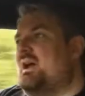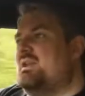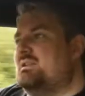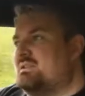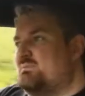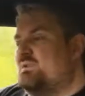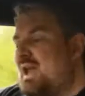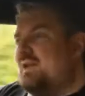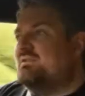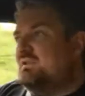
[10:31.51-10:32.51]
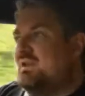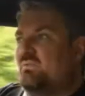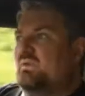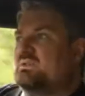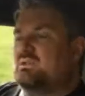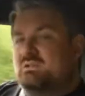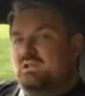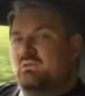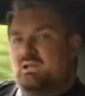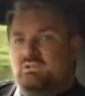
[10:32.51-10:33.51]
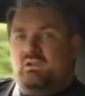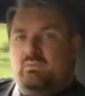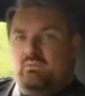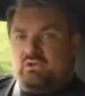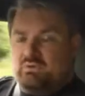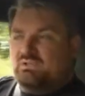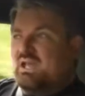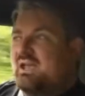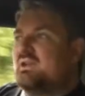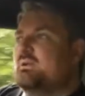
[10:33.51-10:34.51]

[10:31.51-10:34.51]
and instead they've fitted a 2 litre Duratec.